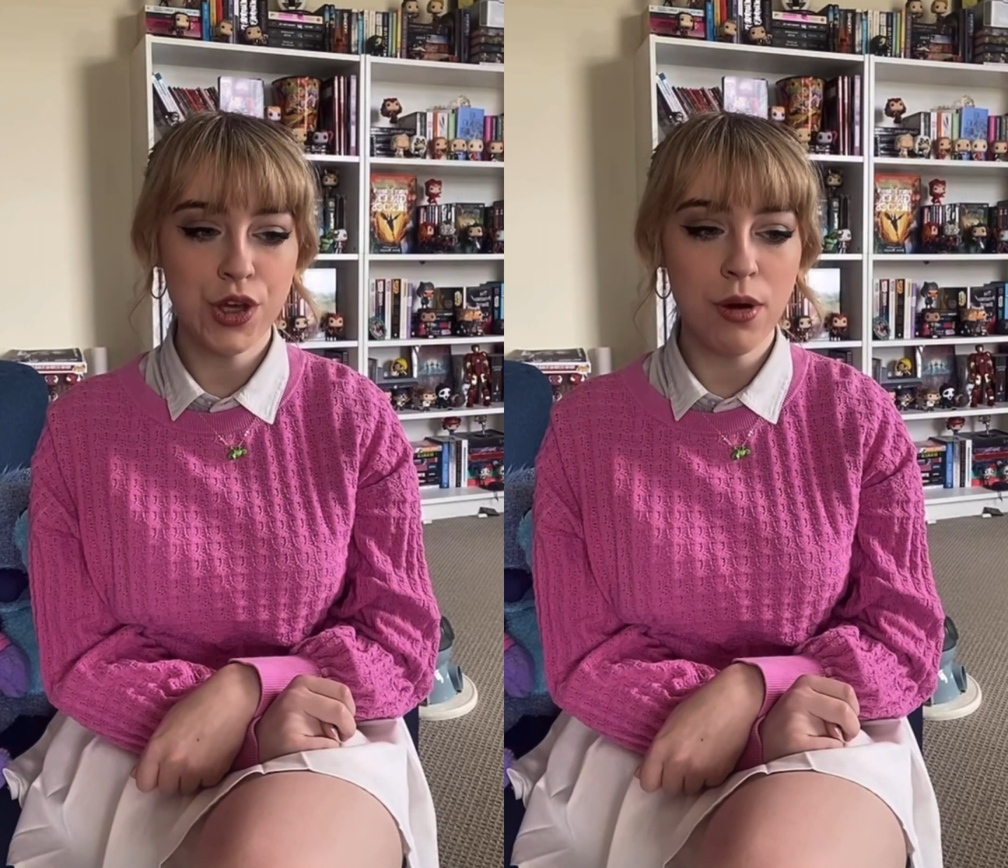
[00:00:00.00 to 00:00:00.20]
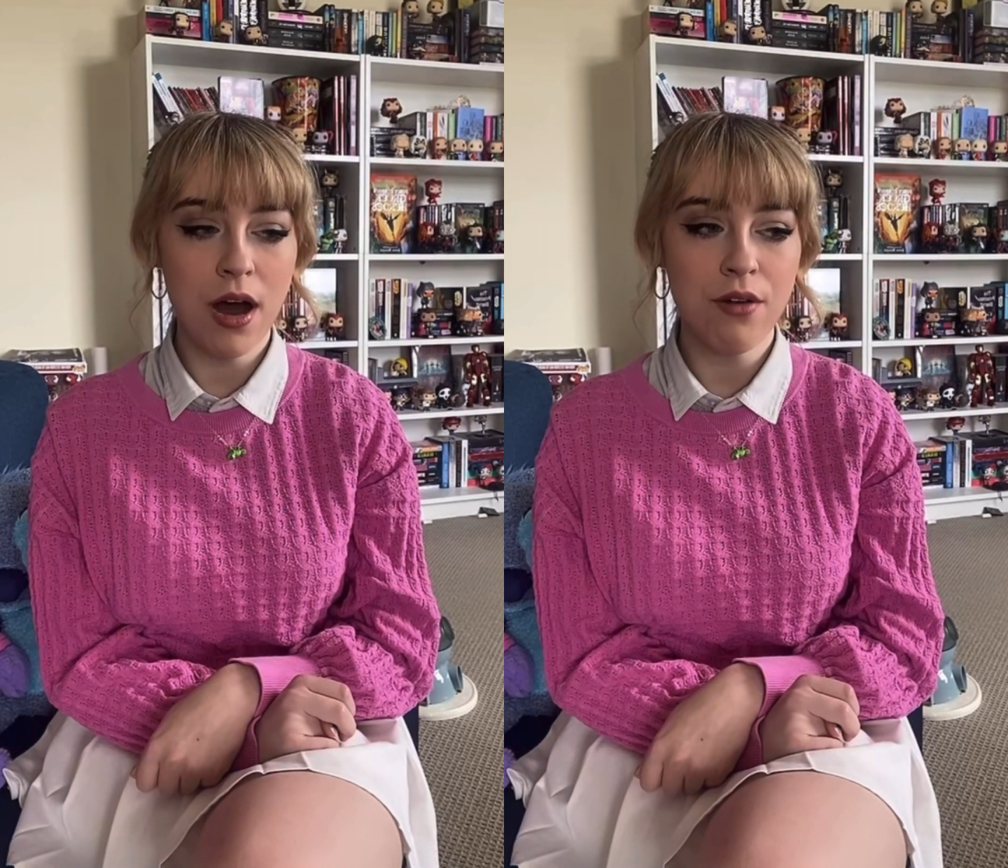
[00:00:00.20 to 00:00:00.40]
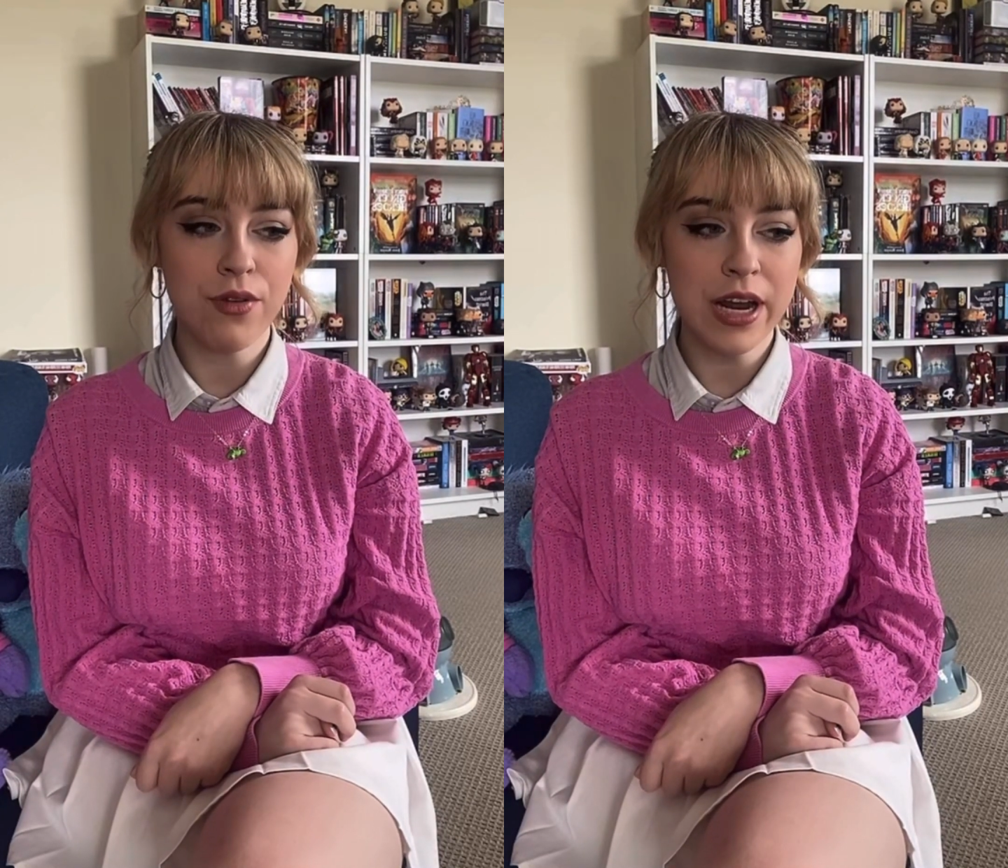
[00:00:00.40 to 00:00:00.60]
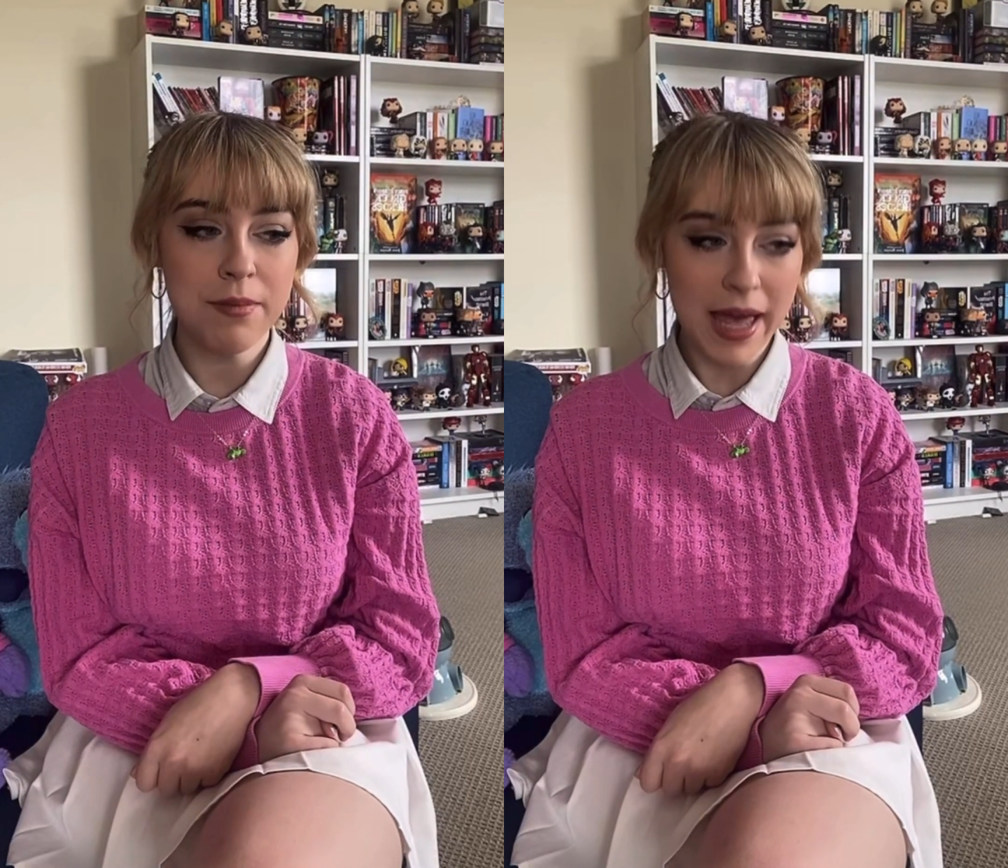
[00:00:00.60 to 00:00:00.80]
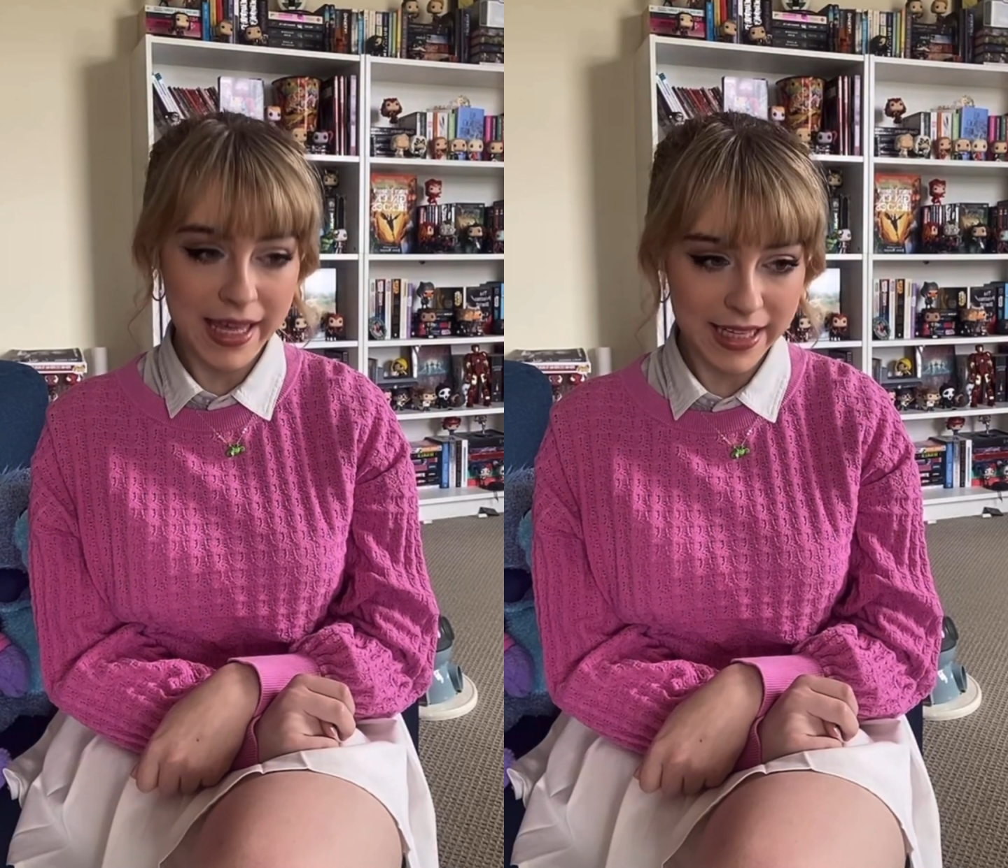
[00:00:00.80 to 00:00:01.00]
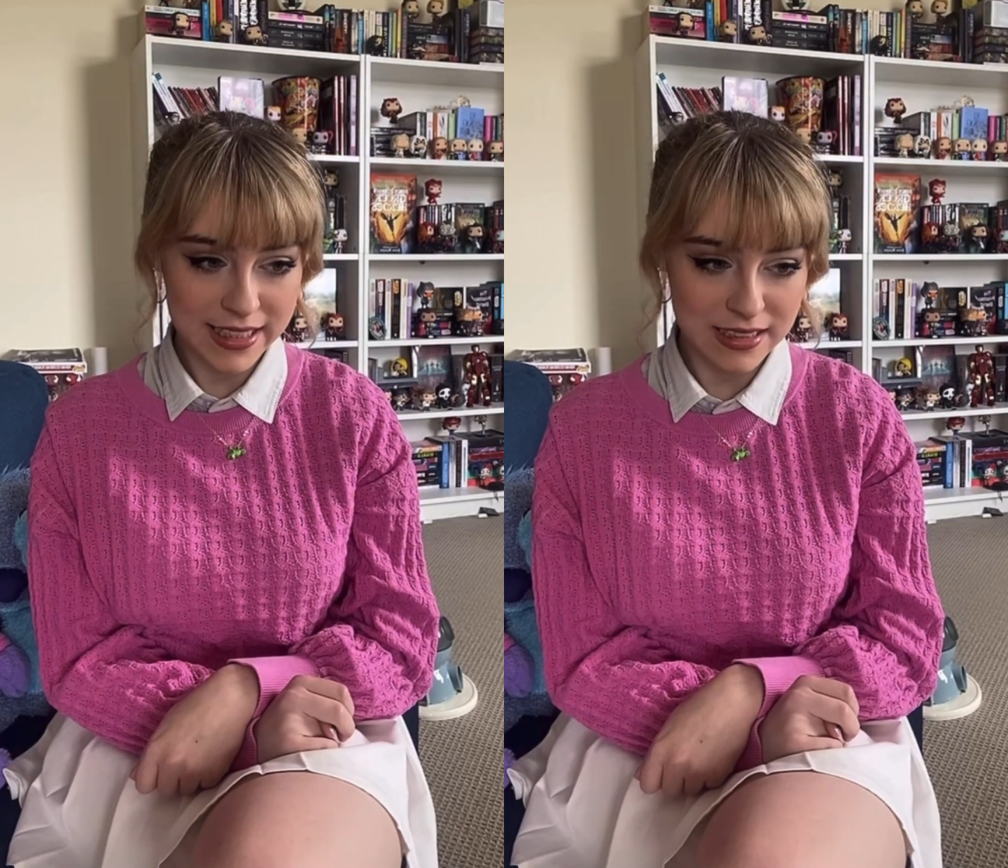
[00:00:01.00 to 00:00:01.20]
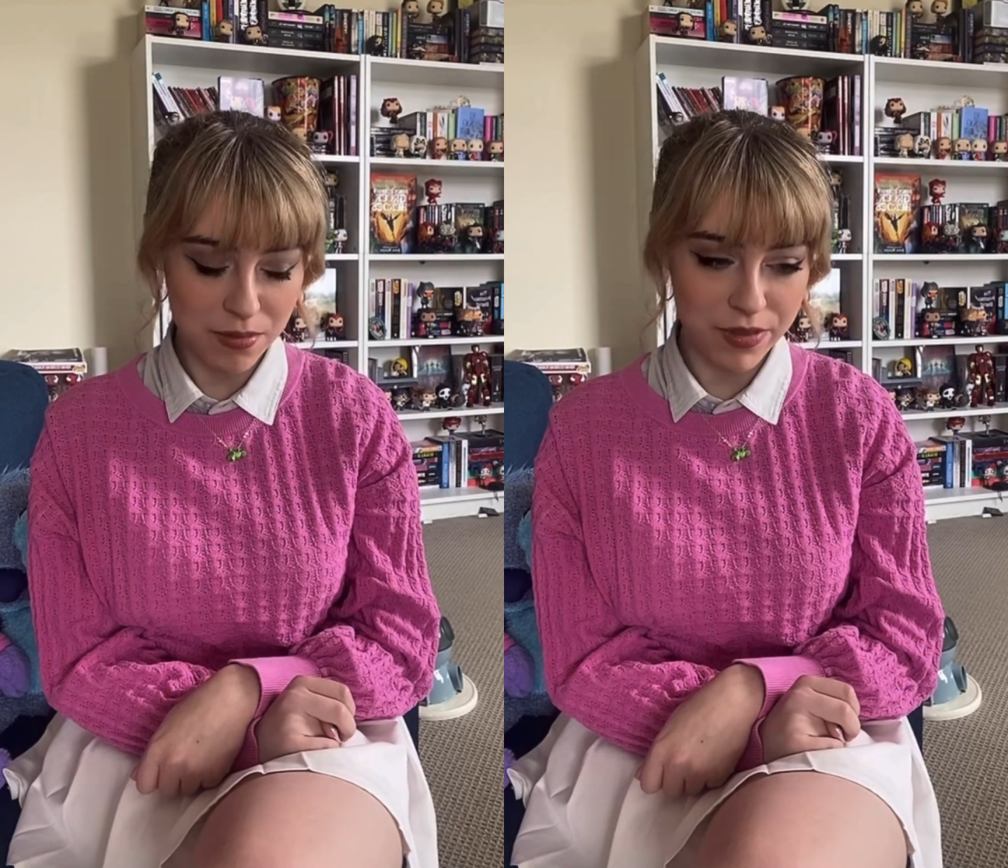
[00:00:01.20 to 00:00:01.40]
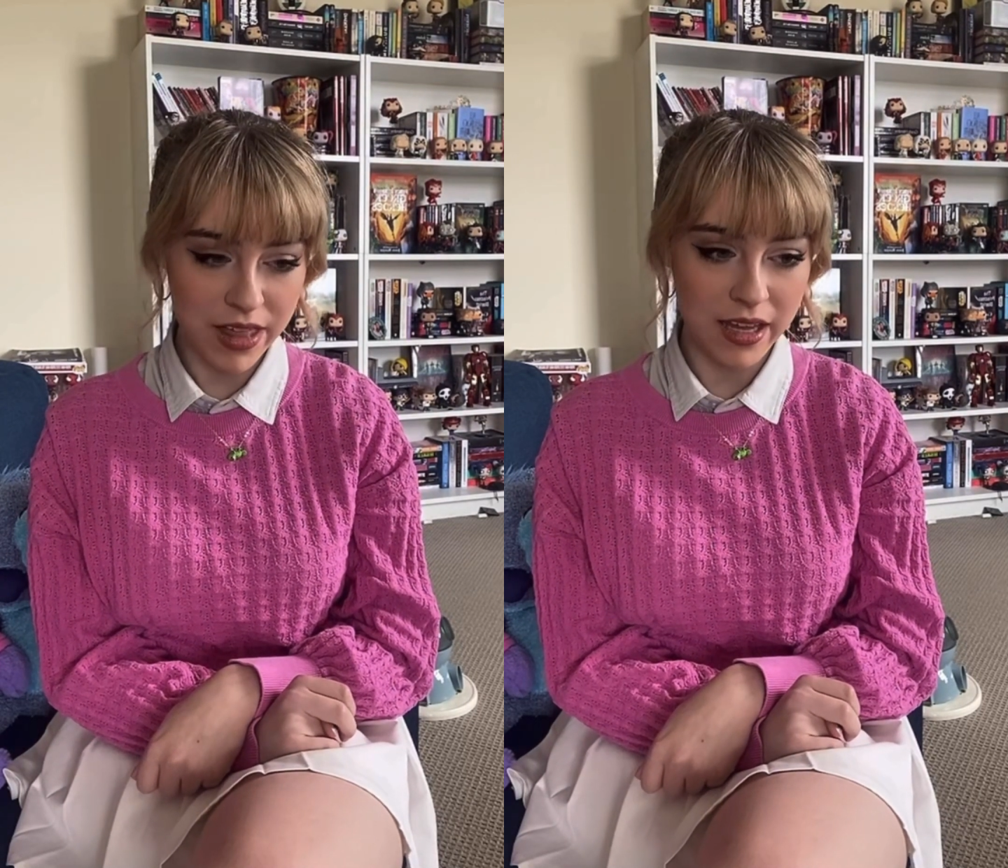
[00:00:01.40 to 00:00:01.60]
you are remaking
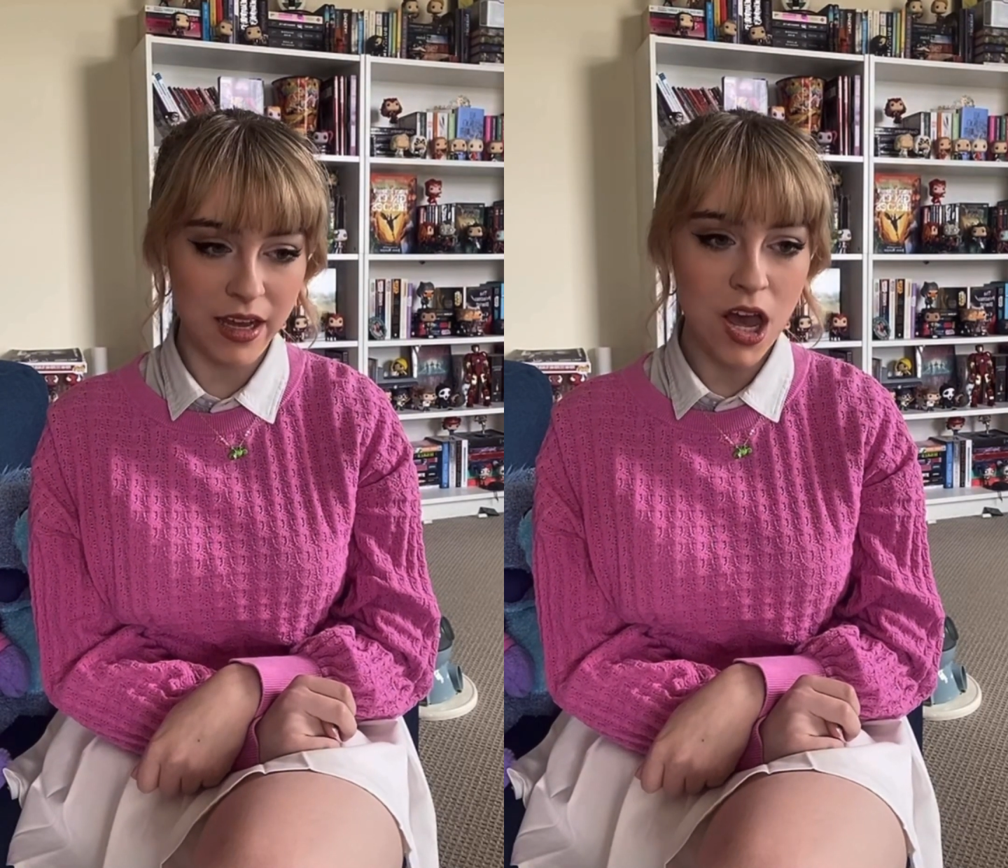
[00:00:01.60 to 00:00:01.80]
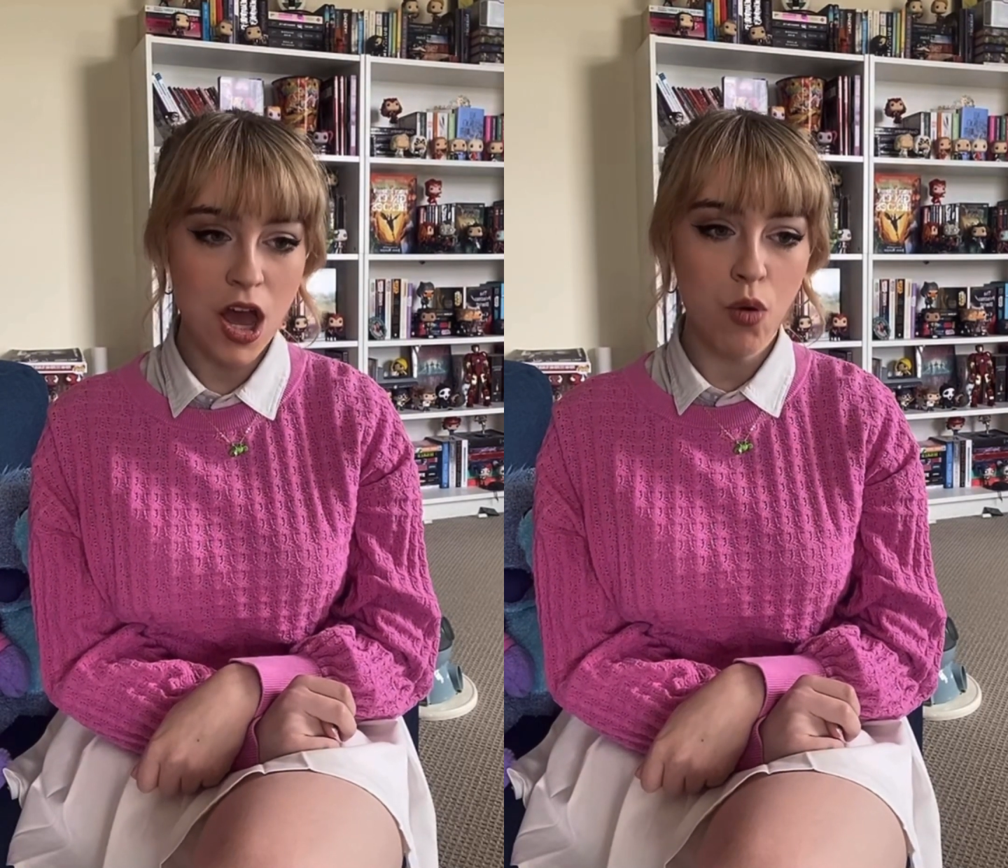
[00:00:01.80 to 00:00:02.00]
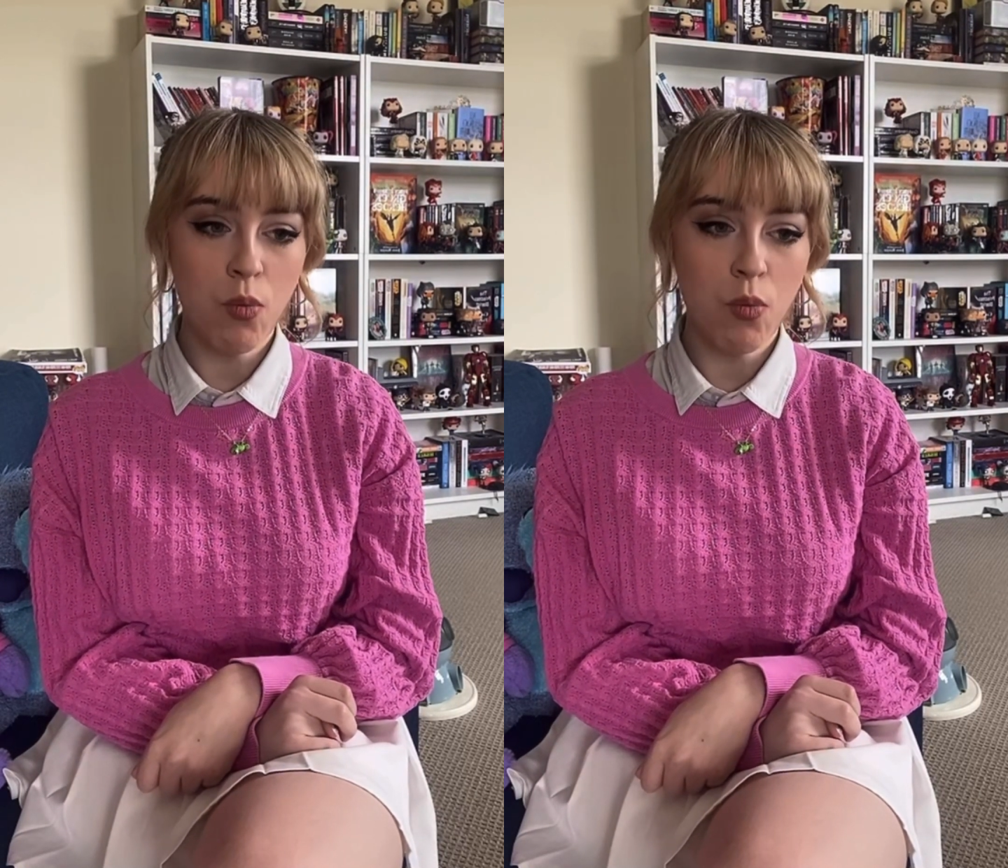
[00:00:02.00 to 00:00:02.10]
something